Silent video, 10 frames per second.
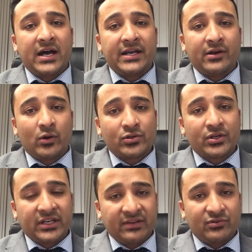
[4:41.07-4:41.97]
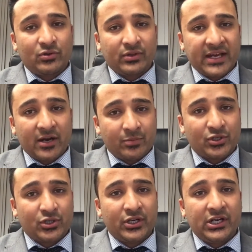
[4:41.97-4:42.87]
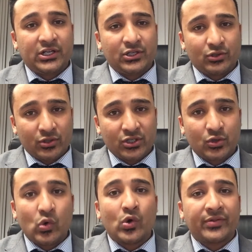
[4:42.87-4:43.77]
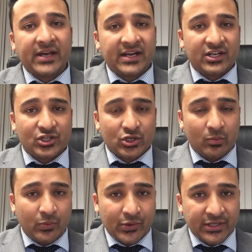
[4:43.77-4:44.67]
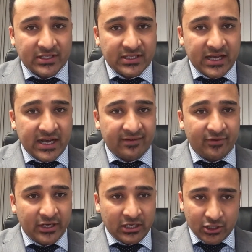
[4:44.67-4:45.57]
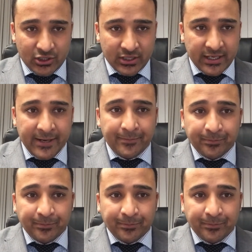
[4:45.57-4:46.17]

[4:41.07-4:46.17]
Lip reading: it also gives you that opportunity to score that additional points for English. Okay.